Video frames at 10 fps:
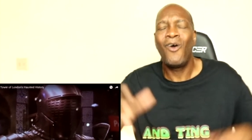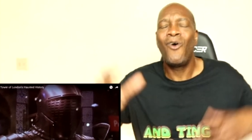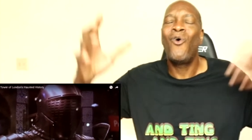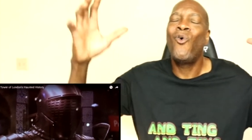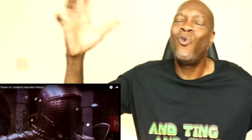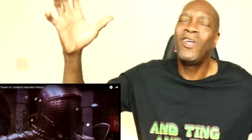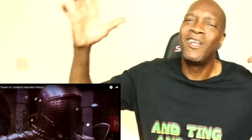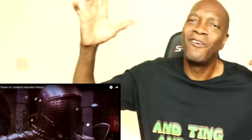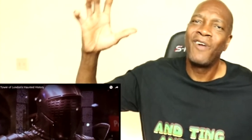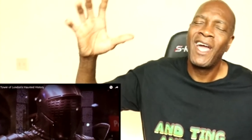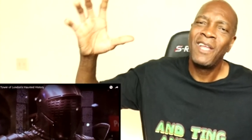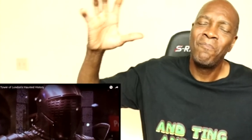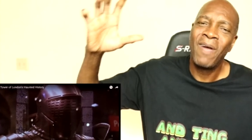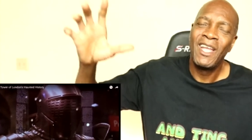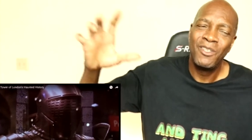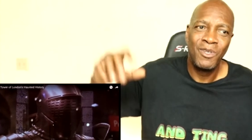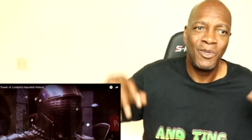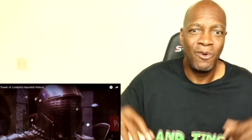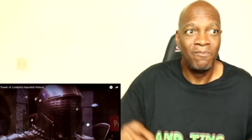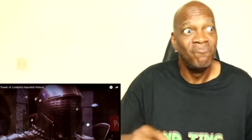Now, who in their right minds
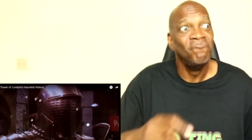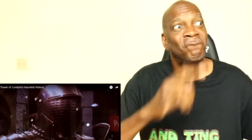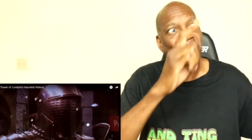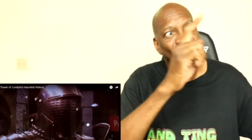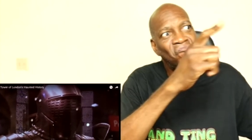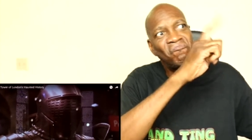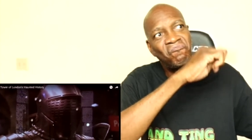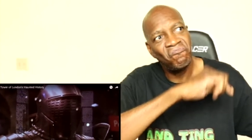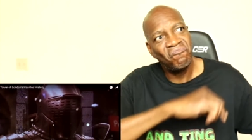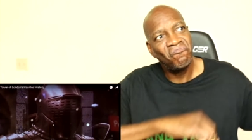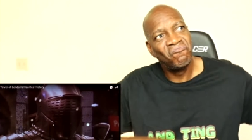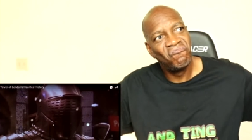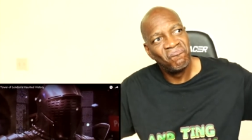would go, mm hmm,